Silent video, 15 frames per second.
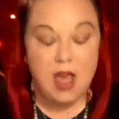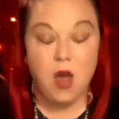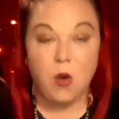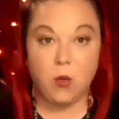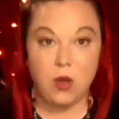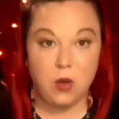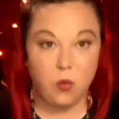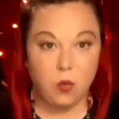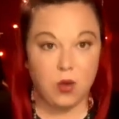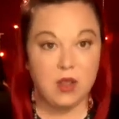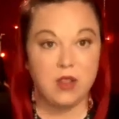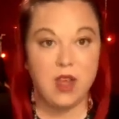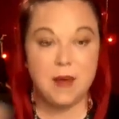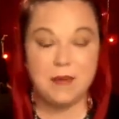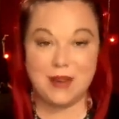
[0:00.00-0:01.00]
we will
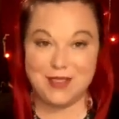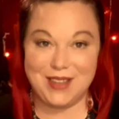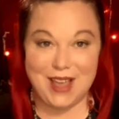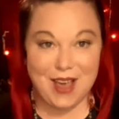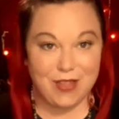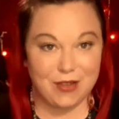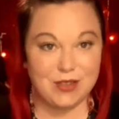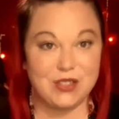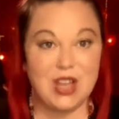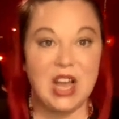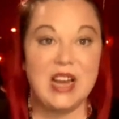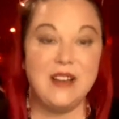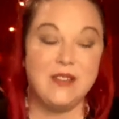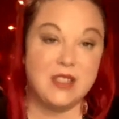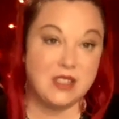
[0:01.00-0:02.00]
come out the other
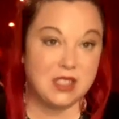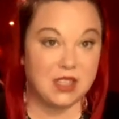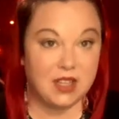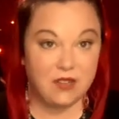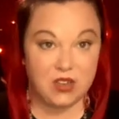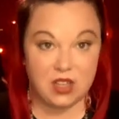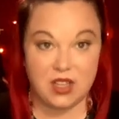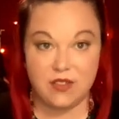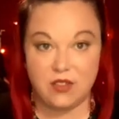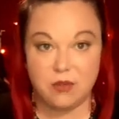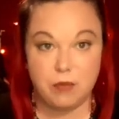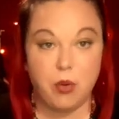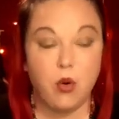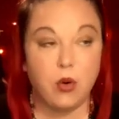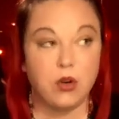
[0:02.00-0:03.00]
side of this 1111
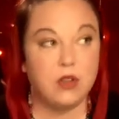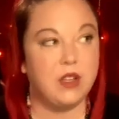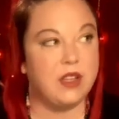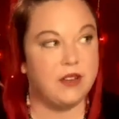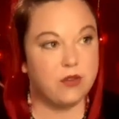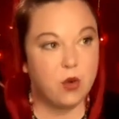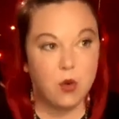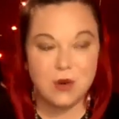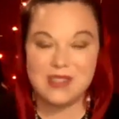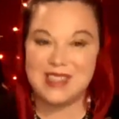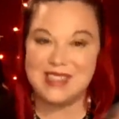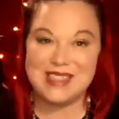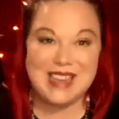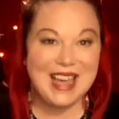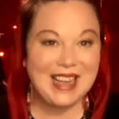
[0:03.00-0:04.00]
portal. And of course,
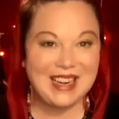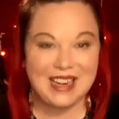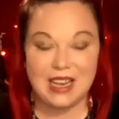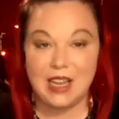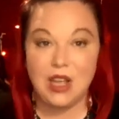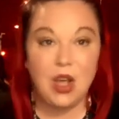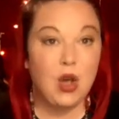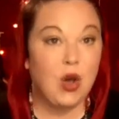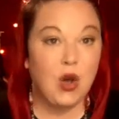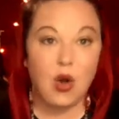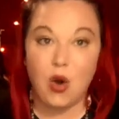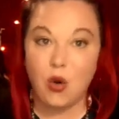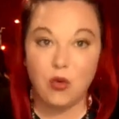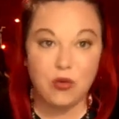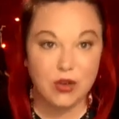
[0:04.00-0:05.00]
it's not
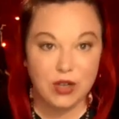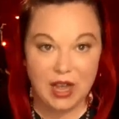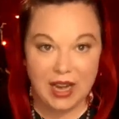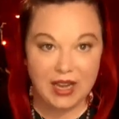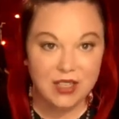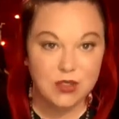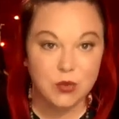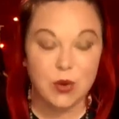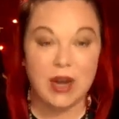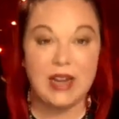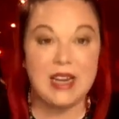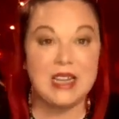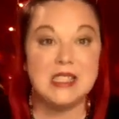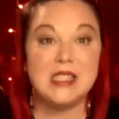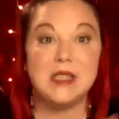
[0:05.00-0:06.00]
overnight, right?
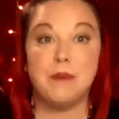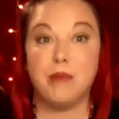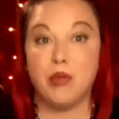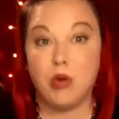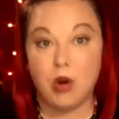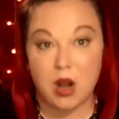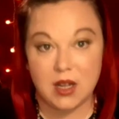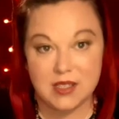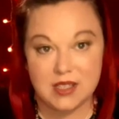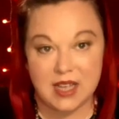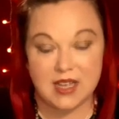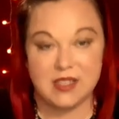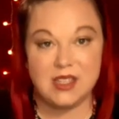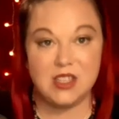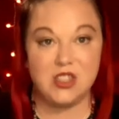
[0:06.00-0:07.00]
It's a
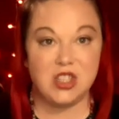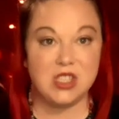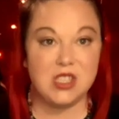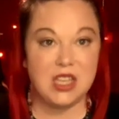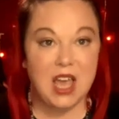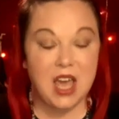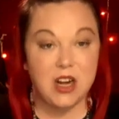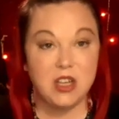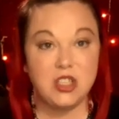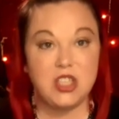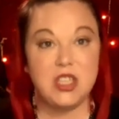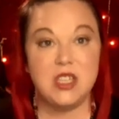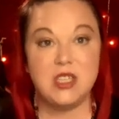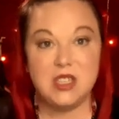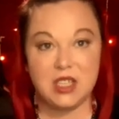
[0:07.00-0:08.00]
process. It's just the
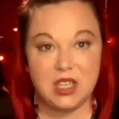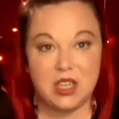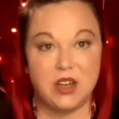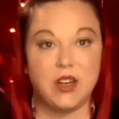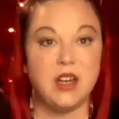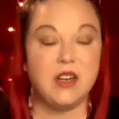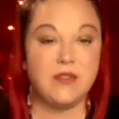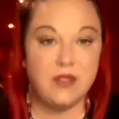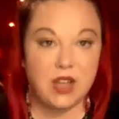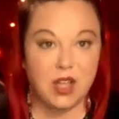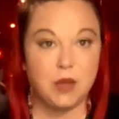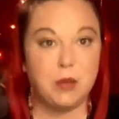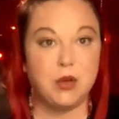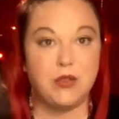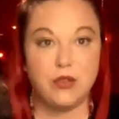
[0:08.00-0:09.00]
energy is here and
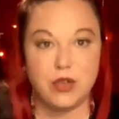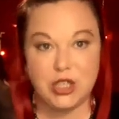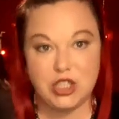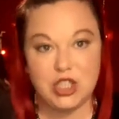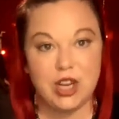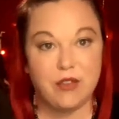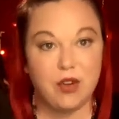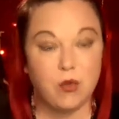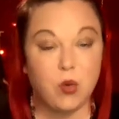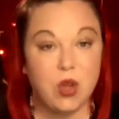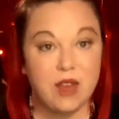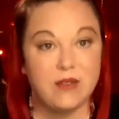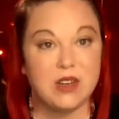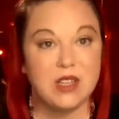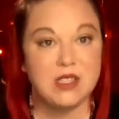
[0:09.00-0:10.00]
available for each and every one
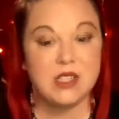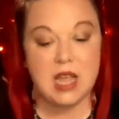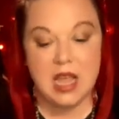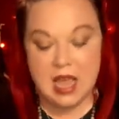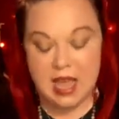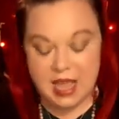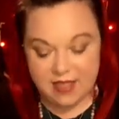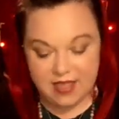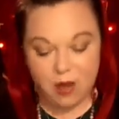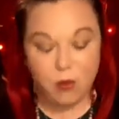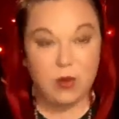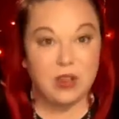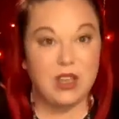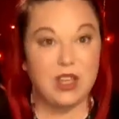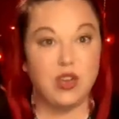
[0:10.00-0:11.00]
of us that
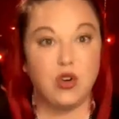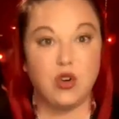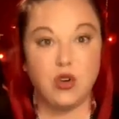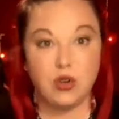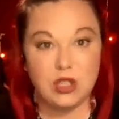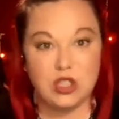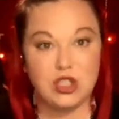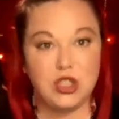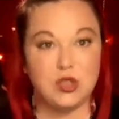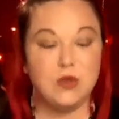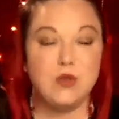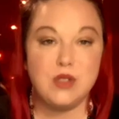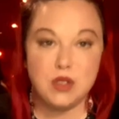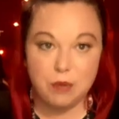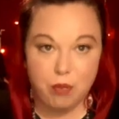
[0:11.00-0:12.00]
will encourage you,
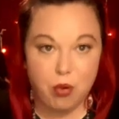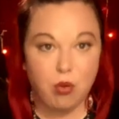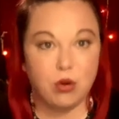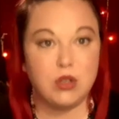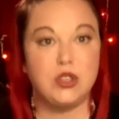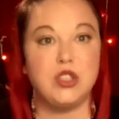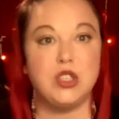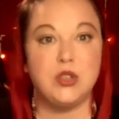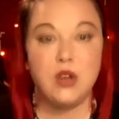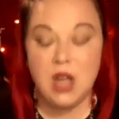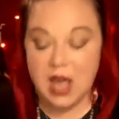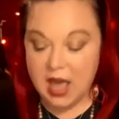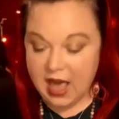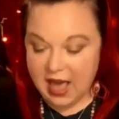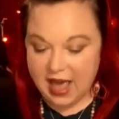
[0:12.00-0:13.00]
support you,
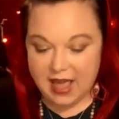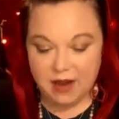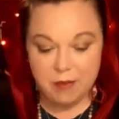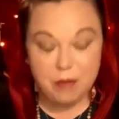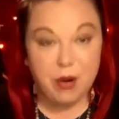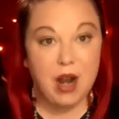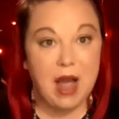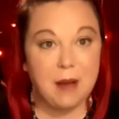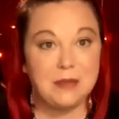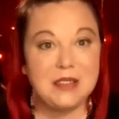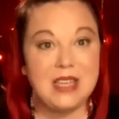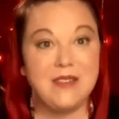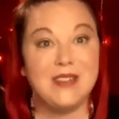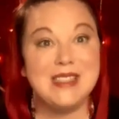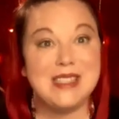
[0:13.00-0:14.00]
and perhaps
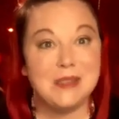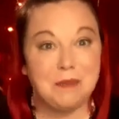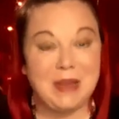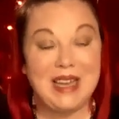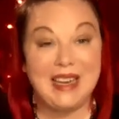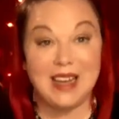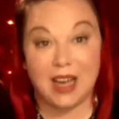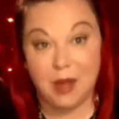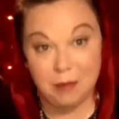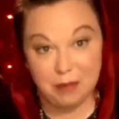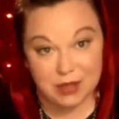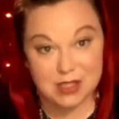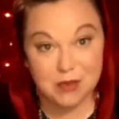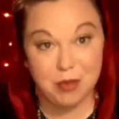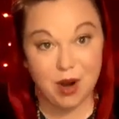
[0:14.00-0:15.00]
even speed up
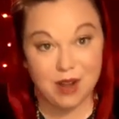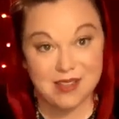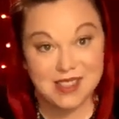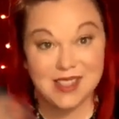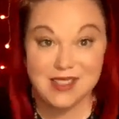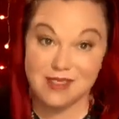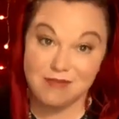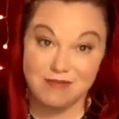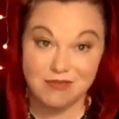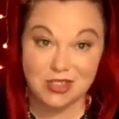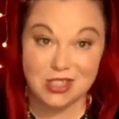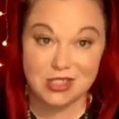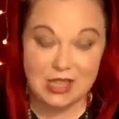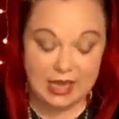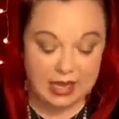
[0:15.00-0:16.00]
this process.
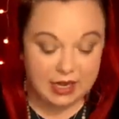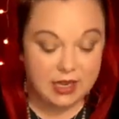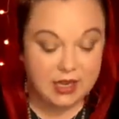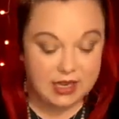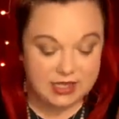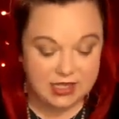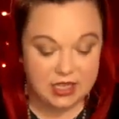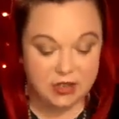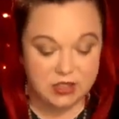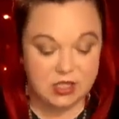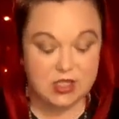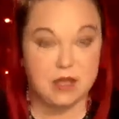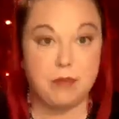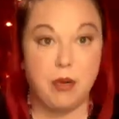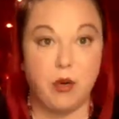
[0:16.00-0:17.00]
Just saying, it's here to
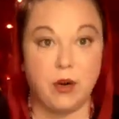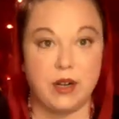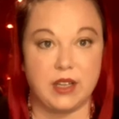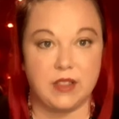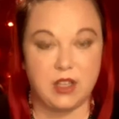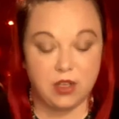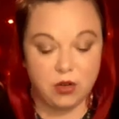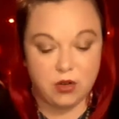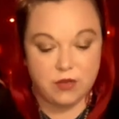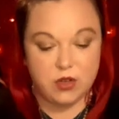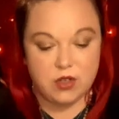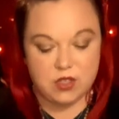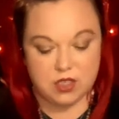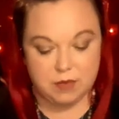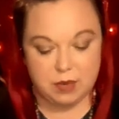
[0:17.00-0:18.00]
support it. The
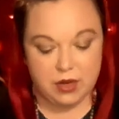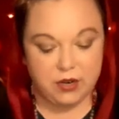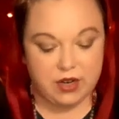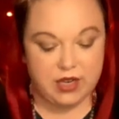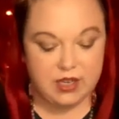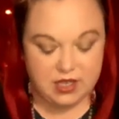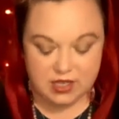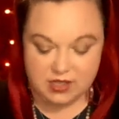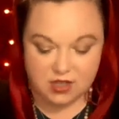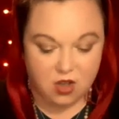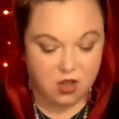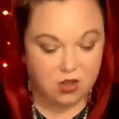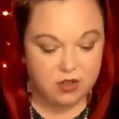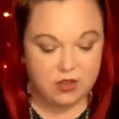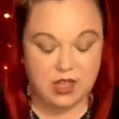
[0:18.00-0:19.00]
universe, spirit, it's
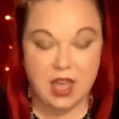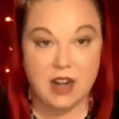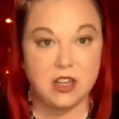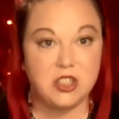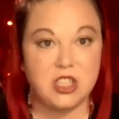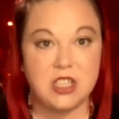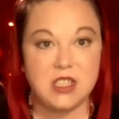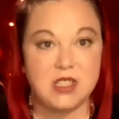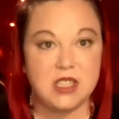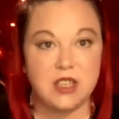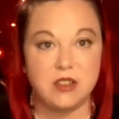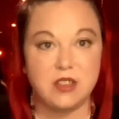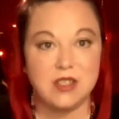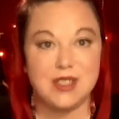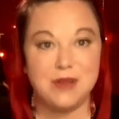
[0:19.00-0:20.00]
all, the energy is here
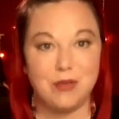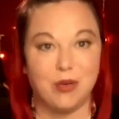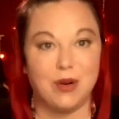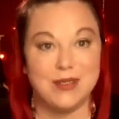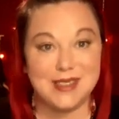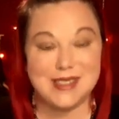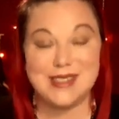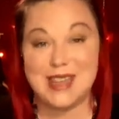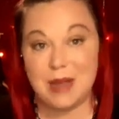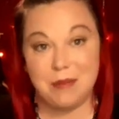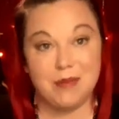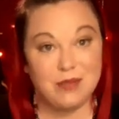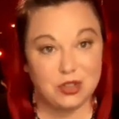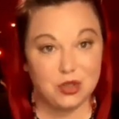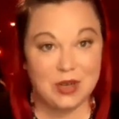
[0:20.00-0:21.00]
to support this type
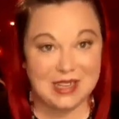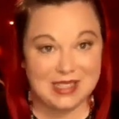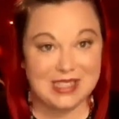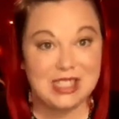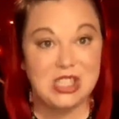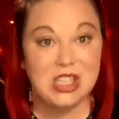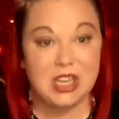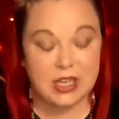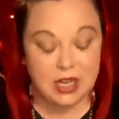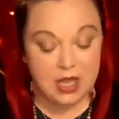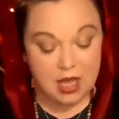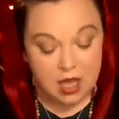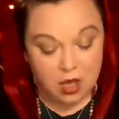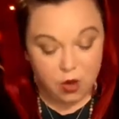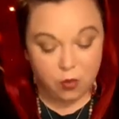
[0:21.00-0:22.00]
of a transition,
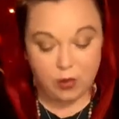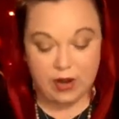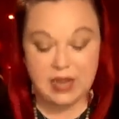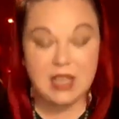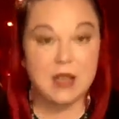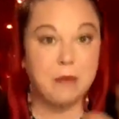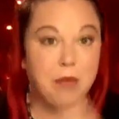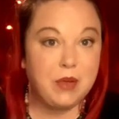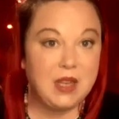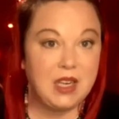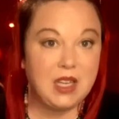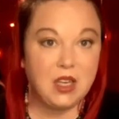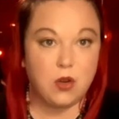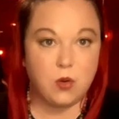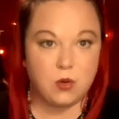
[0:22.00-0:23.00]
right?
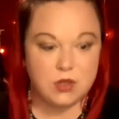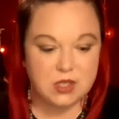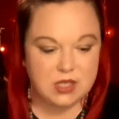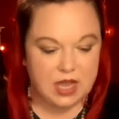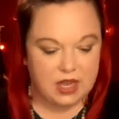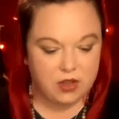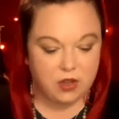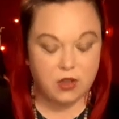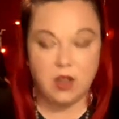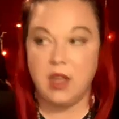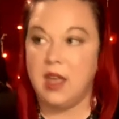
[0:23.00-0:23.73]
Completing an old cycle,